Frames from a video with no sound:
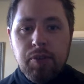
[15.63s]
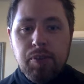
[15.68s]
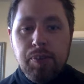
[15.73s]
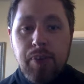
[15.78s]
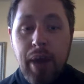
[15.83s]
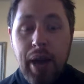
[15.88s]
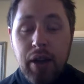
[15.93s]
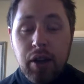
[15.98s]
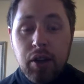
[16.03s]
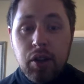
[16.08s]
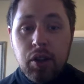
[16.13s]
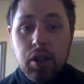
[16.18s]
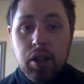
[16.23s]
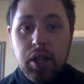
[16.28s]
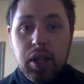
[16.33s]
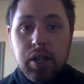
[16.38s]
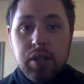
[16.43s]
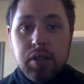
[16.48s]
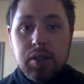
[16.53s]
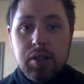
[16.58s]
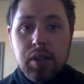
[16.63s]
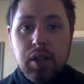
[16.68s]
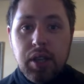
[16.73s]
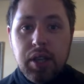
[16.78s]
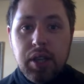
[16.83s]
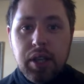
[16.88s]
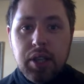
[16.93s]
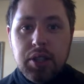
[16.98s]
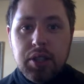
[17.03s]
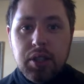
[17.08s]
battle against
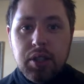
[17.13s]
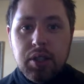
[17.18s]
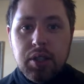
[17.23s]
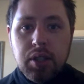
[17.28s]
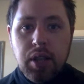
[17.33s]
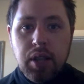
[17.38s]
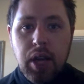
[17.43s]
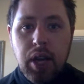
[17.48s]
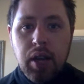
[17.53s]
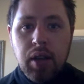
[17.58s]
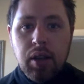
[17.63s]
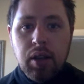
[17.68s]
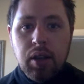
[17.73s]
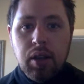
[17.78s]
addiction today.